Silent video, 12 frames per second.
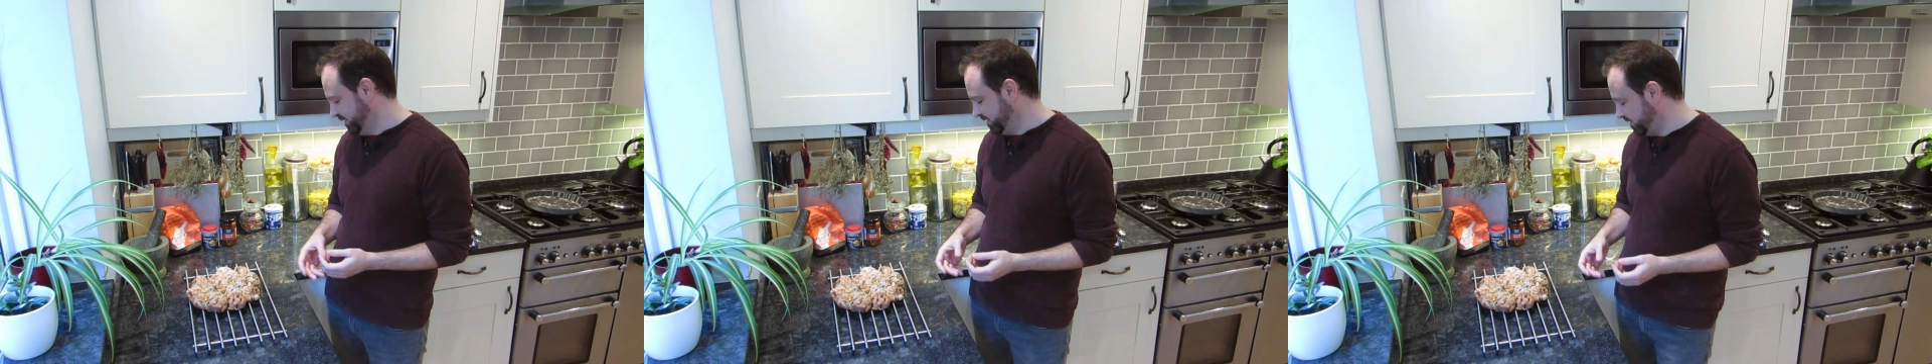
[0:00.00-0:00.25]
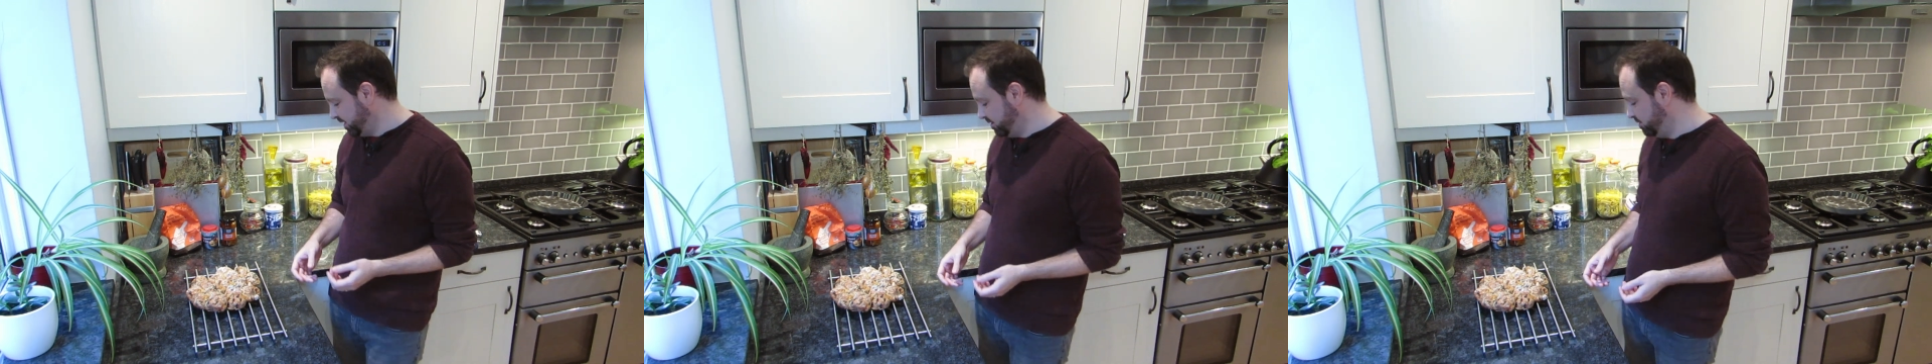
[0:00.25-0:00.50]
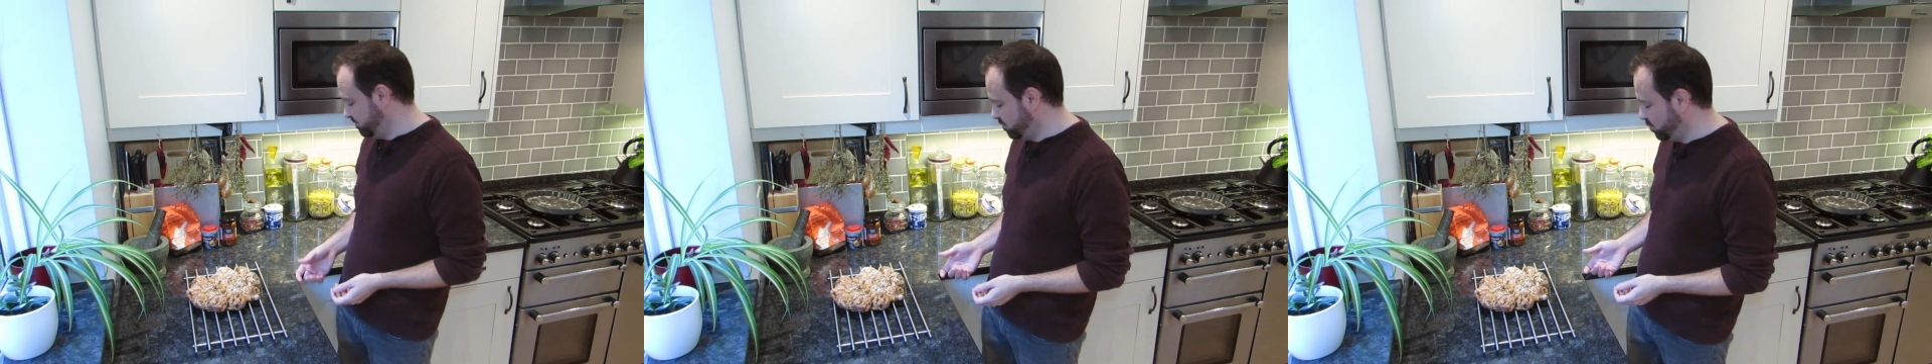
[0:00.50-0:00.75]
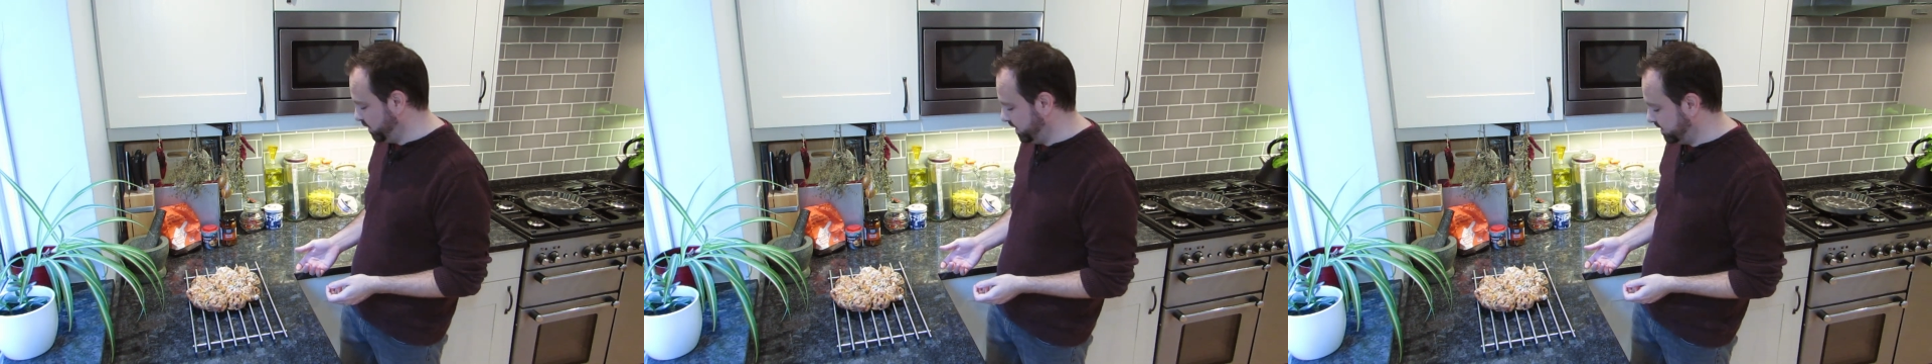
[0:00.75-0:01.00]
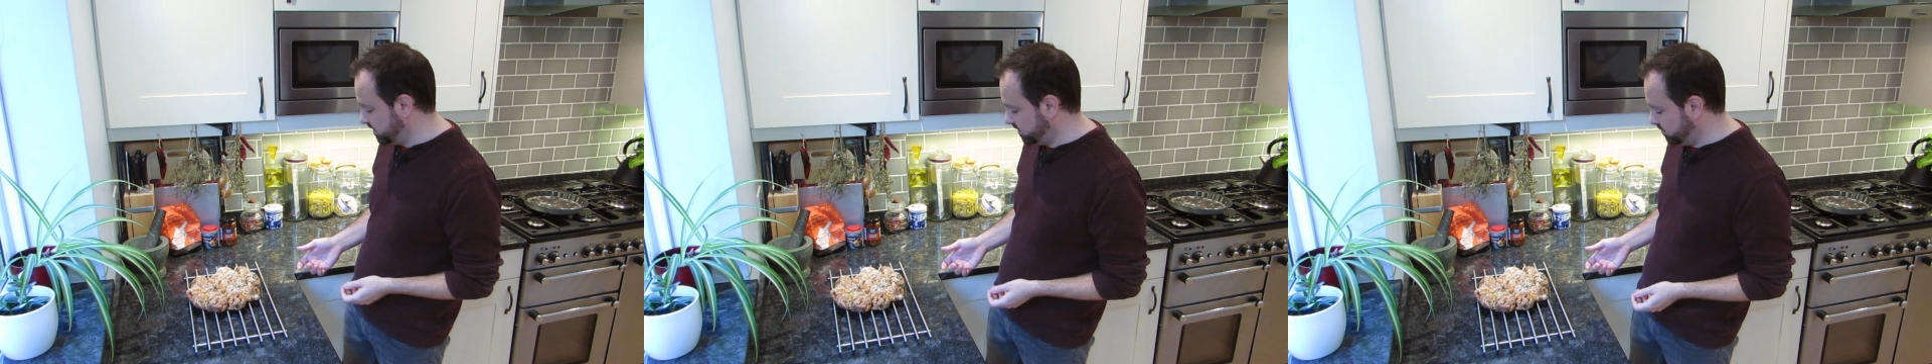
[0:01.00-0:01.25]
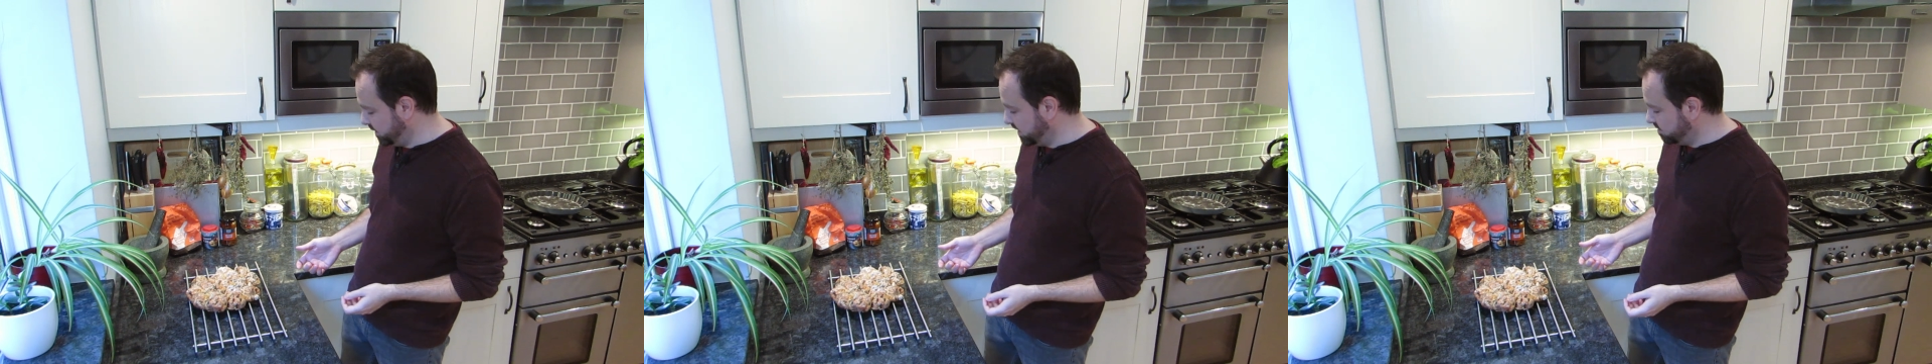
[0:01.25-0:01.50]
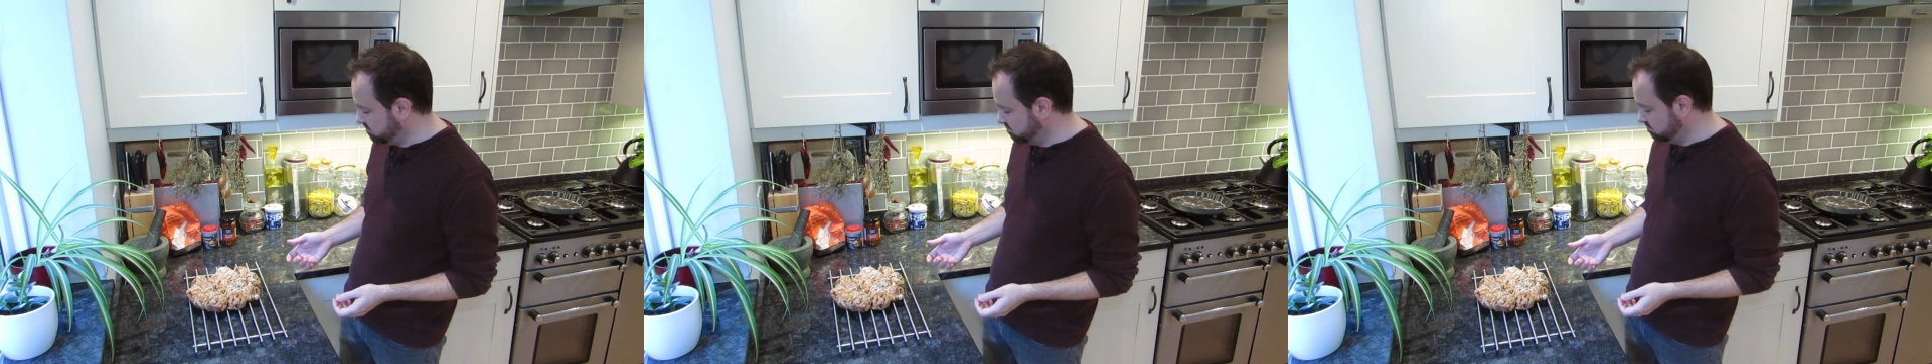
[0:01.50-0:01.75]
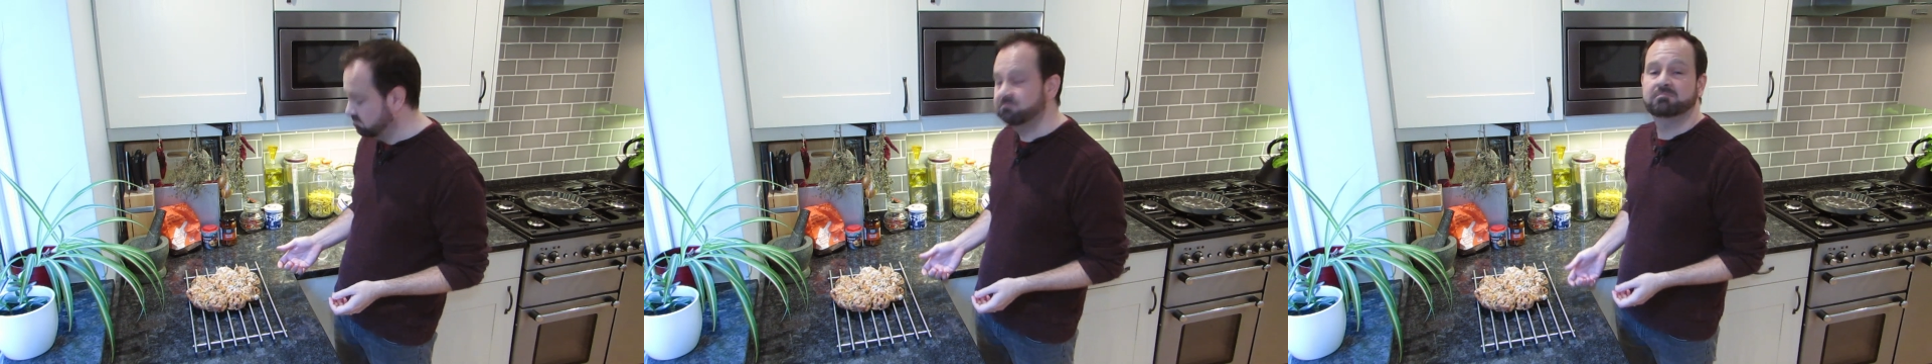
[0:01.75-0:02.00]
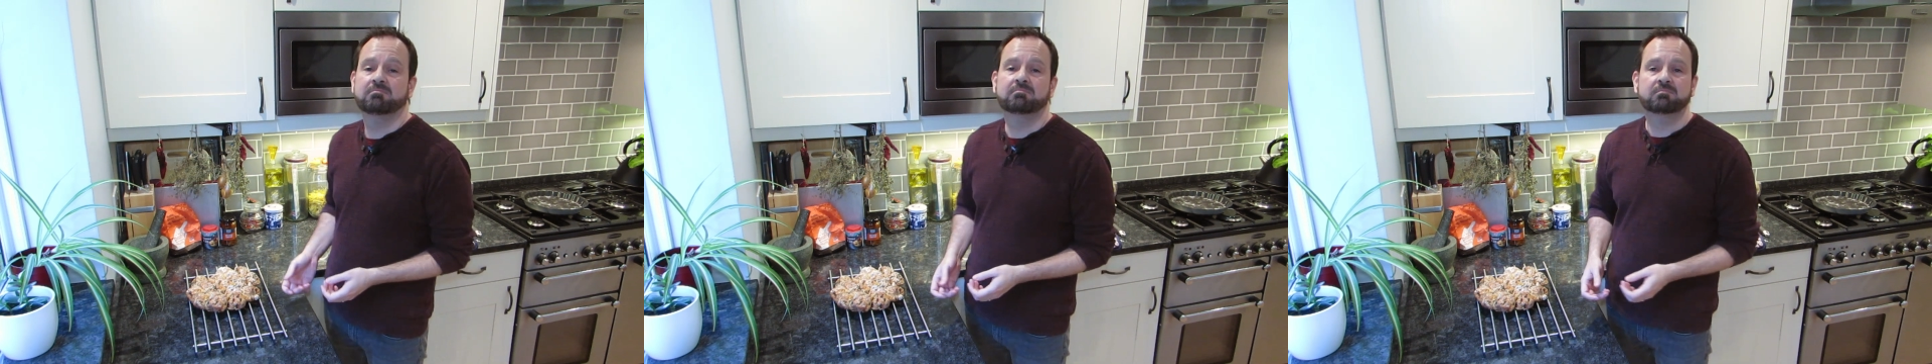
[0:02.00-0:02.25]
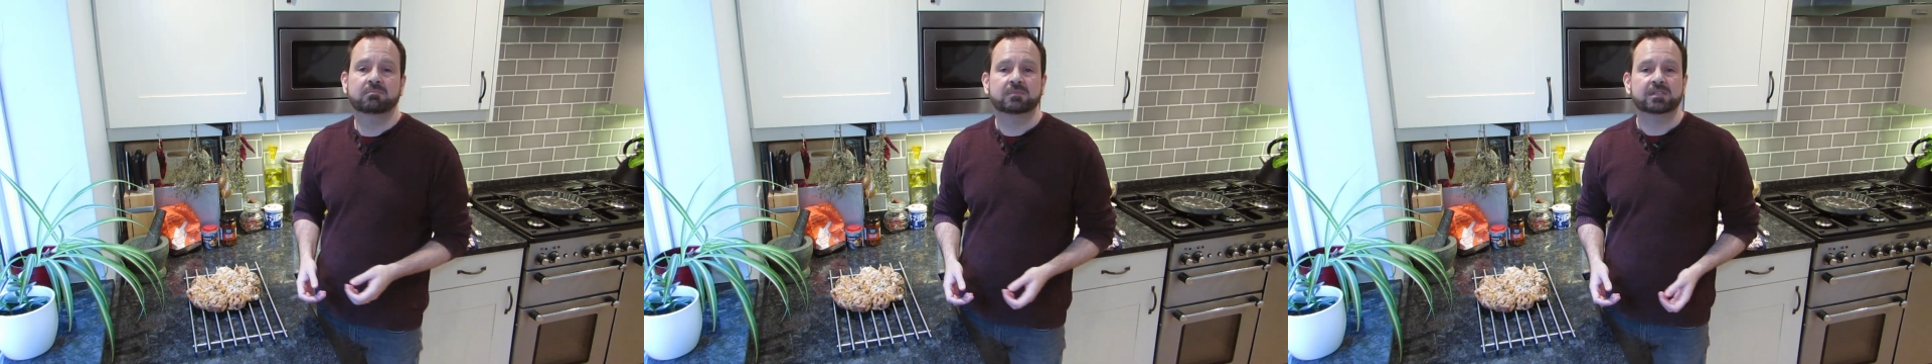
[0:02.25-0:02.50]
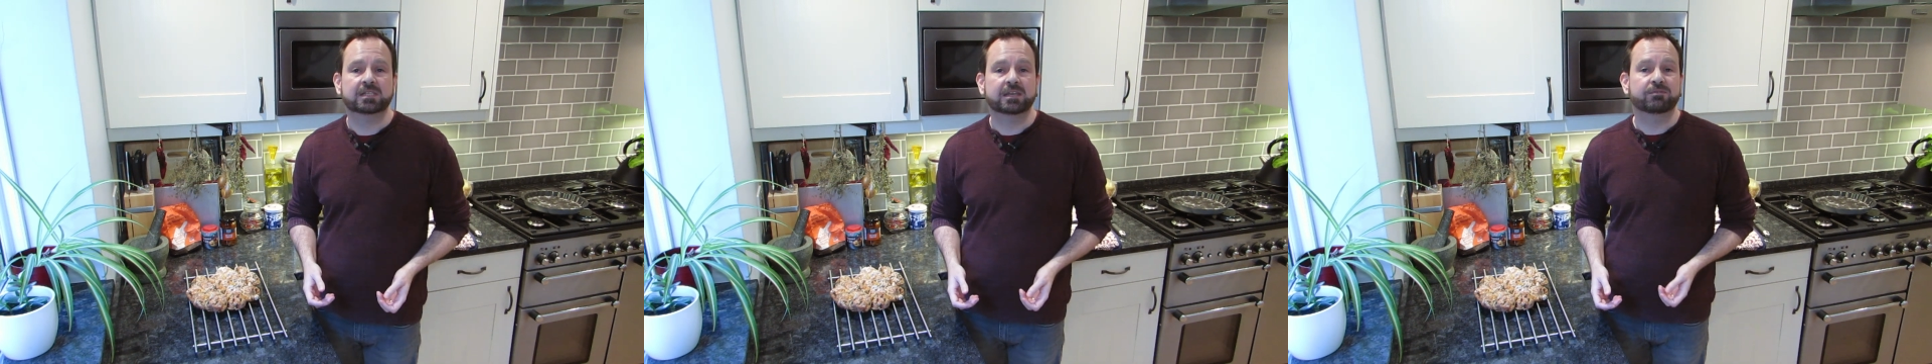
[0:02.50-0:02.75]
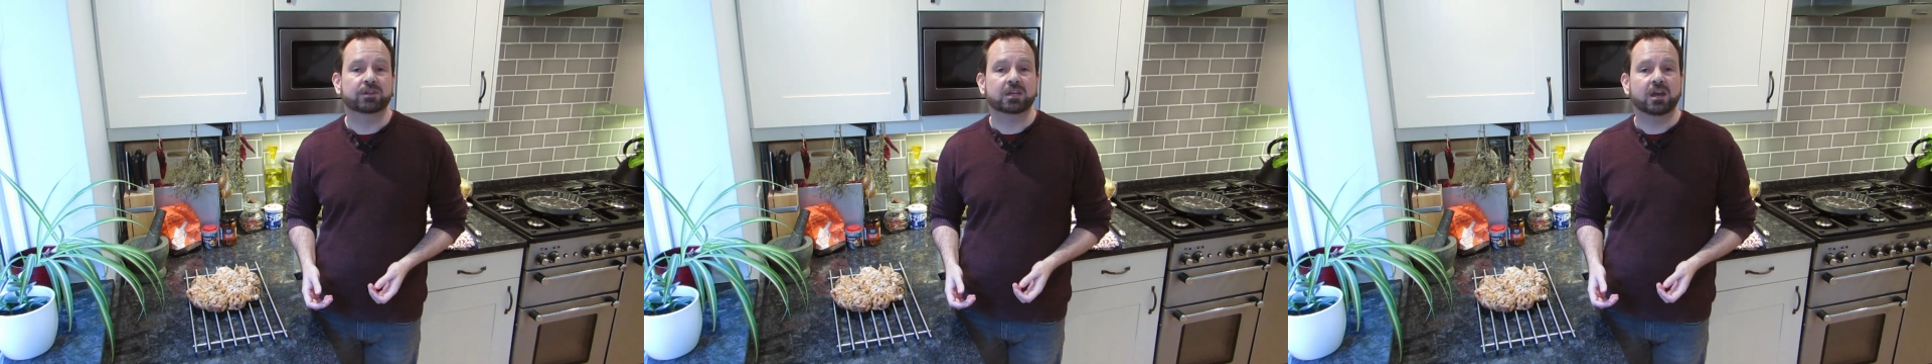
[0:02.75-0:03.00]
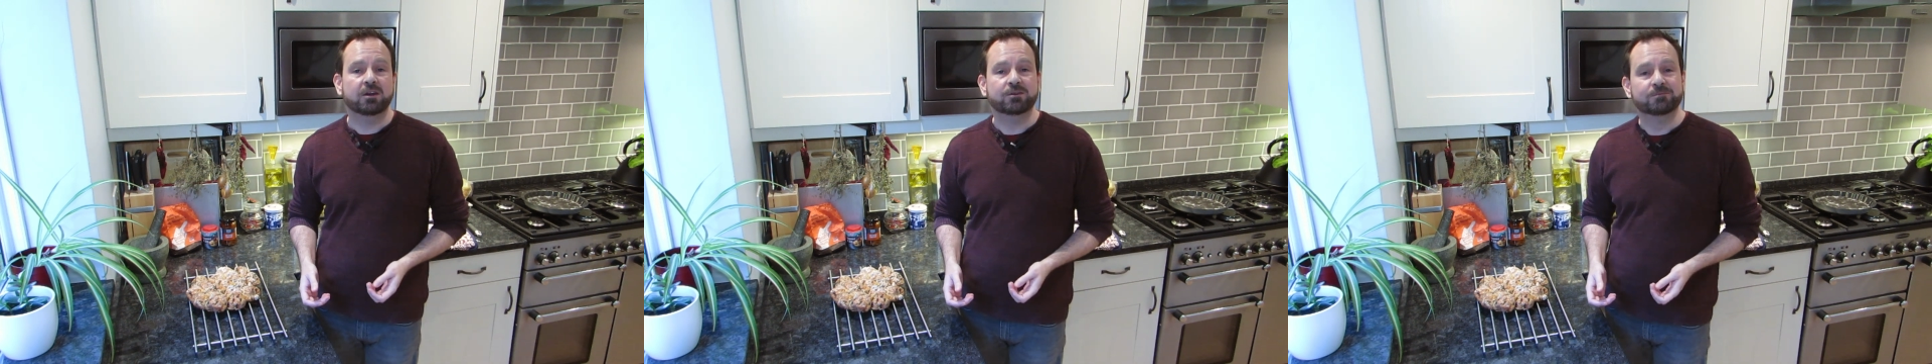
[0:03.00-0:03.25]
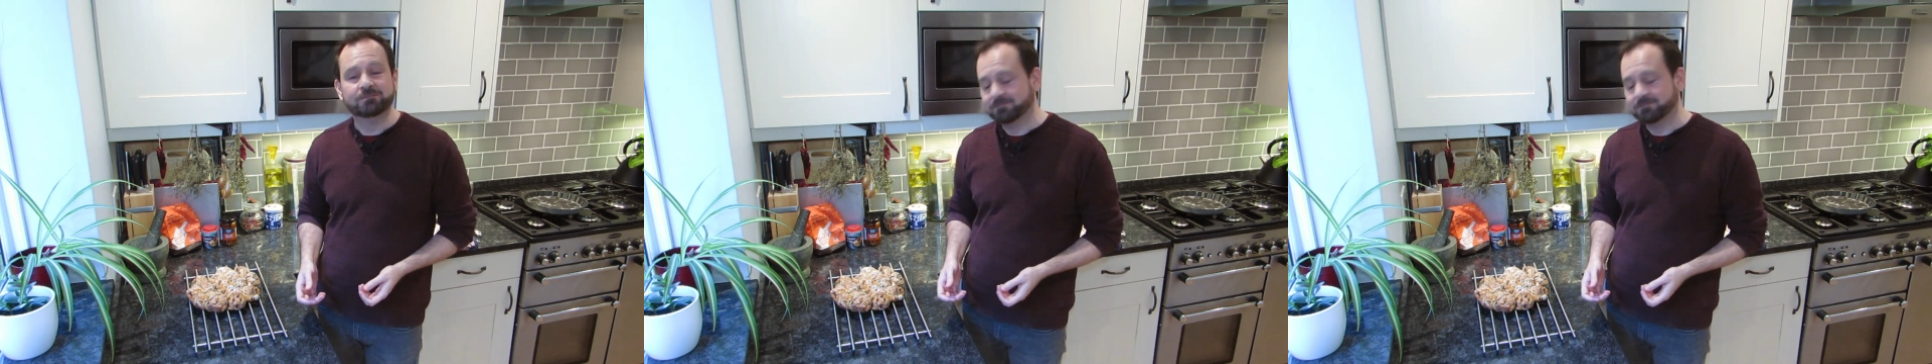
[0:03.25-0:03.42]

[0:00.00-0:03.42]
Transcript: So all we need to do now is give it a go.